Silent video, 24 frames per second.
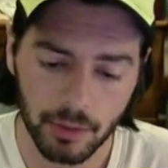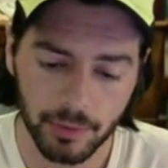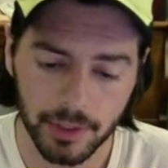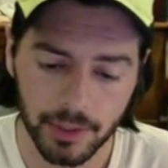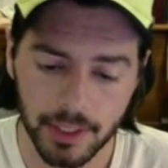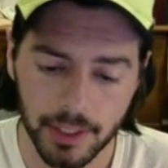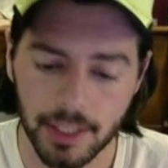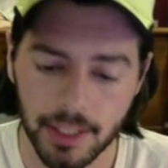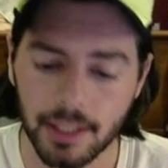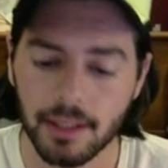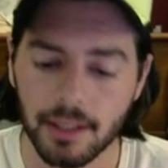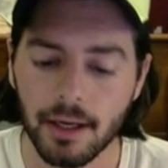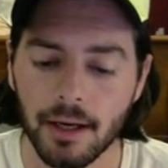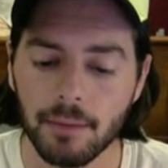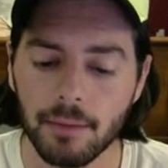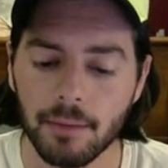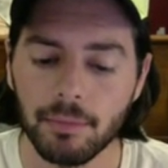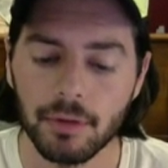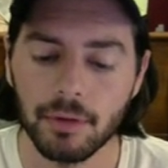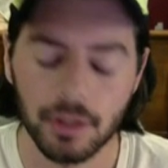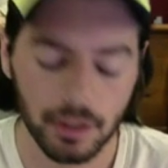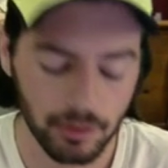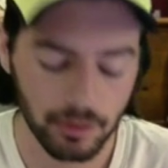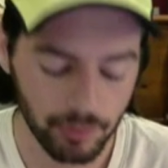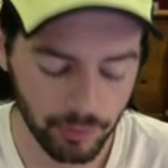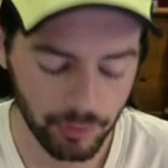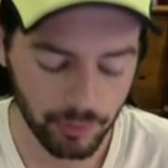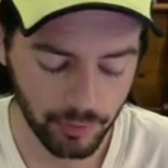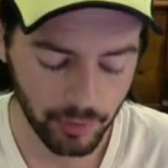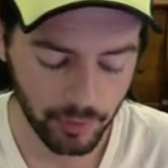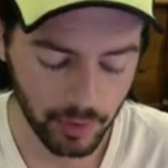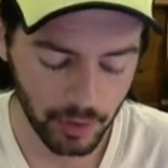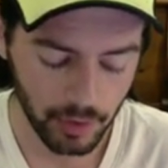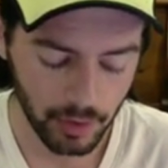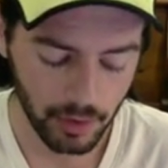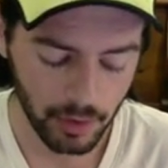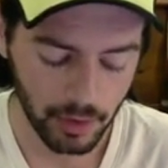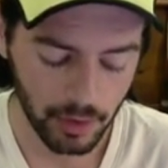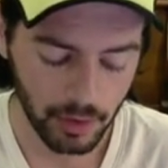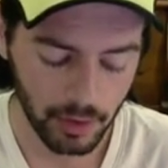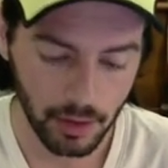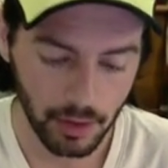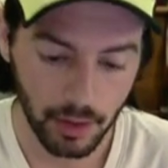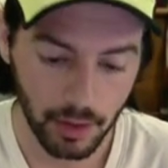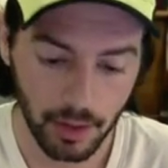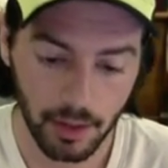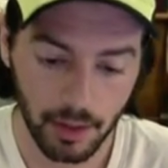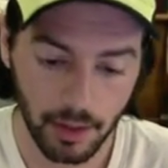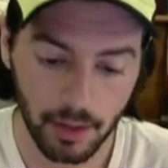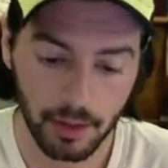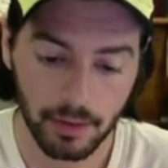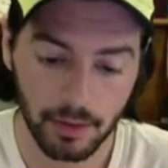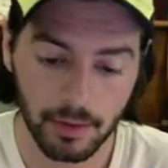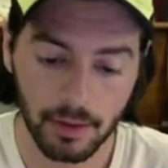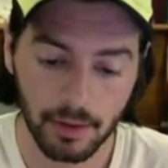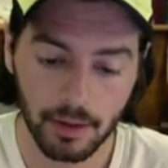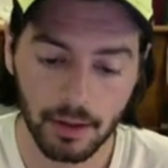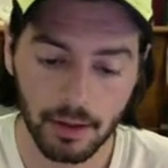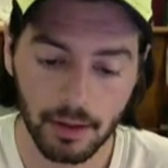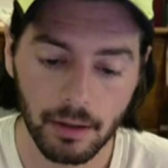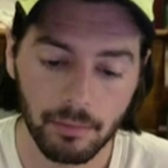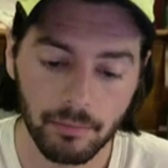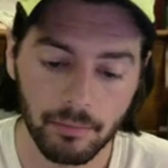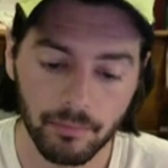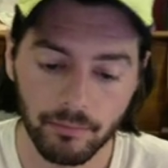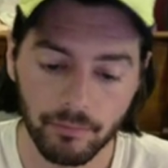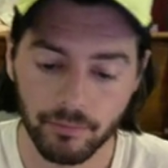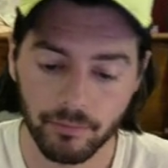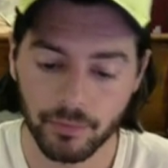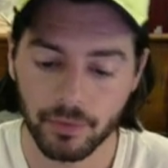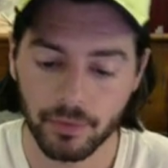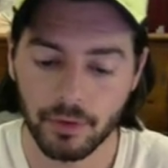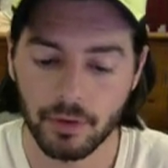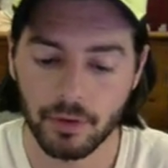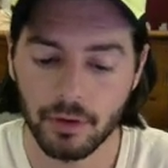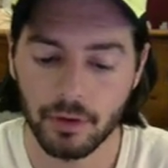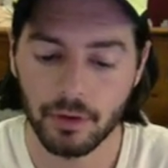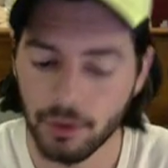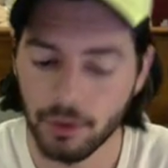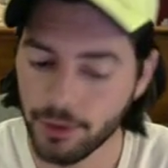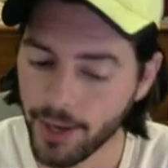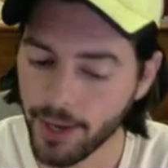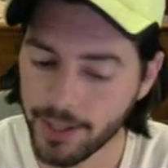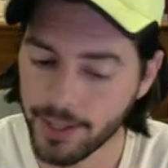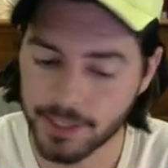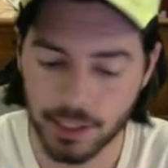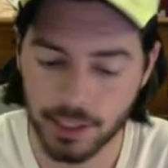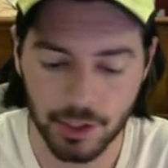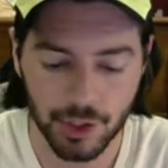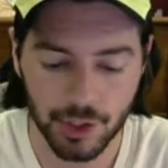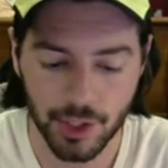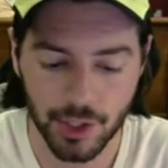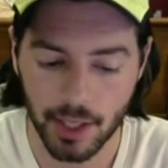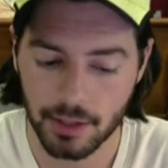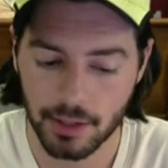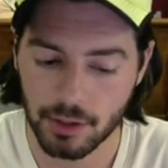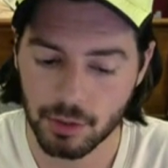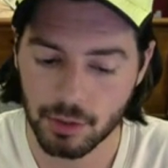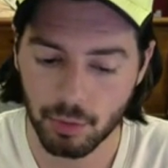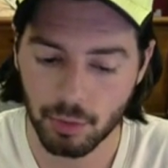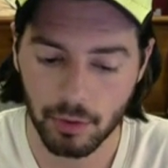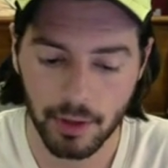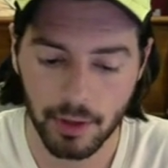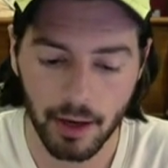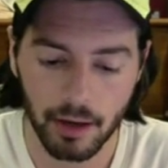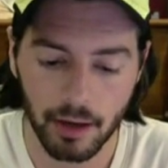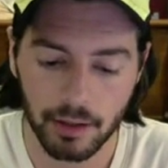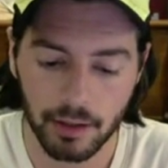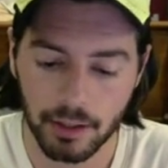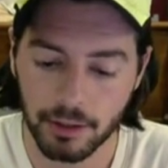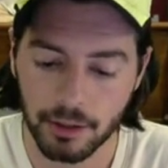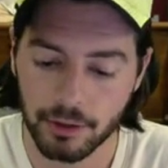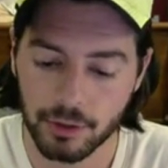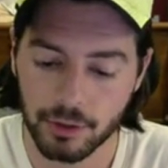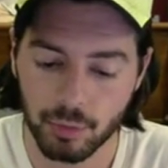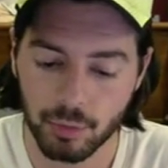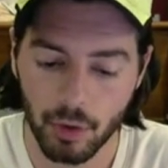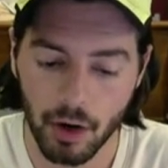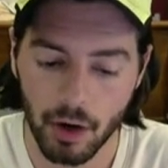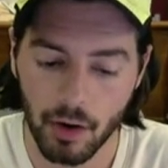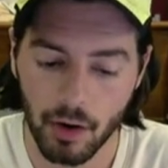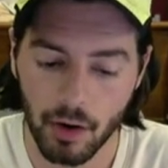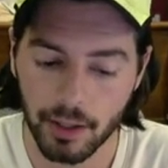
We did, I believe, and um, you guys can check this one out here as well.